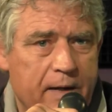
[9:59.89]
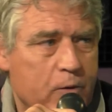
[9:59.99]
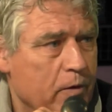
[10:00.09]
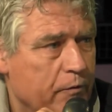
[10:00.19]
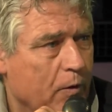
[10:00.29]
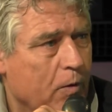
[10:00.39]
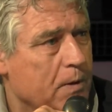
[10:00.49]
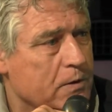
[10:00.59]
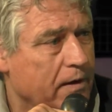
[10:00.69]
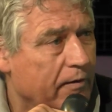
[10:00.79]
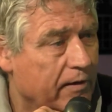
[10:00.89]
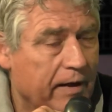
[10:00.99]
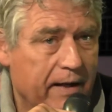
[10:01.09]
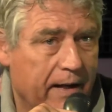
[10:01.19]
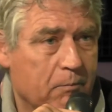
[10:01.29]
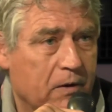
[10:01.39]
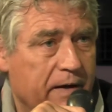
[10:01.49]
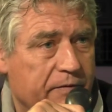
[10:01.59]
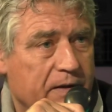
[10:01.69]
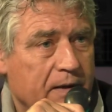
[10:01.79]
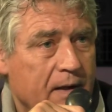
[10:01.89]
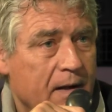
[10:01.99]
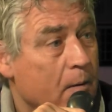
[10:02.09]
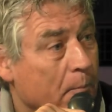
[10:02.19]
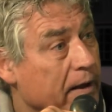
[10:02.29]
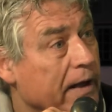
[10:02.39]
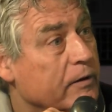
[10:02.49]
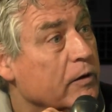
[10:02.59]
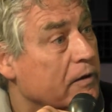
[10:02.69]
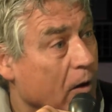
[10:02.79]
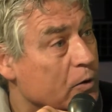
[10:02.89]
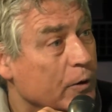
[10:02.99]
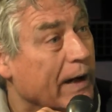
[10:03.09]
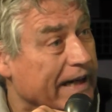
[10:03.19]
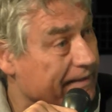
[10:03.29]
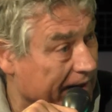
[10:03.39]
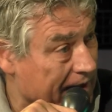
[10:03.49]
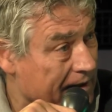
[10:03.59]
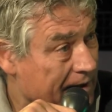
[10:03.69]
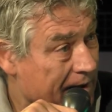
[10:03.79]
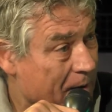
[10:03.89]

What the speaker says: they do it for almost nothing and whatever, but they don't do anything.